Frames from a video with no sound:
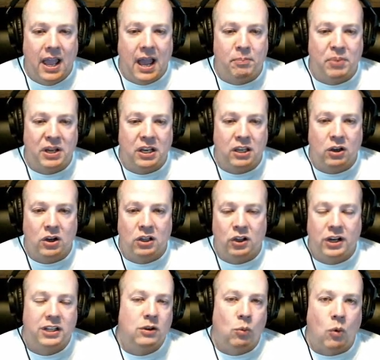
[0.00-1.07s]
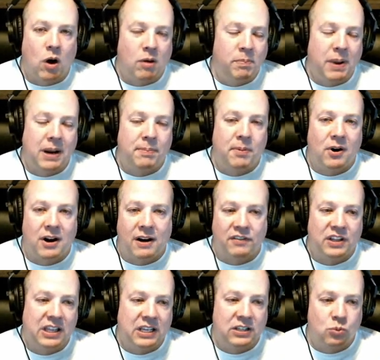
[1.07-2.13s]
but you can look at the wallpaper and
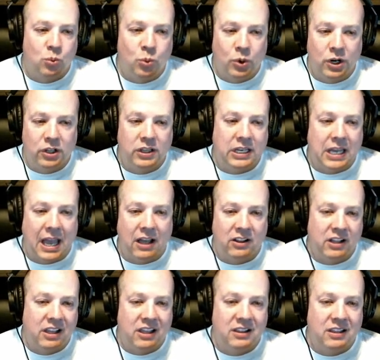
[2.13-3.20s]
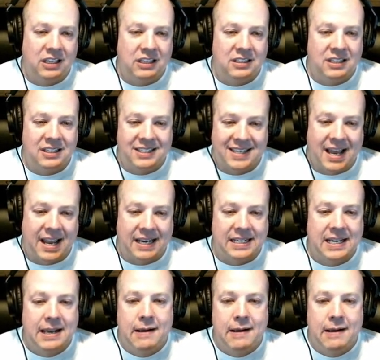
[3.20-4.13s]
everything's really elegantly designed.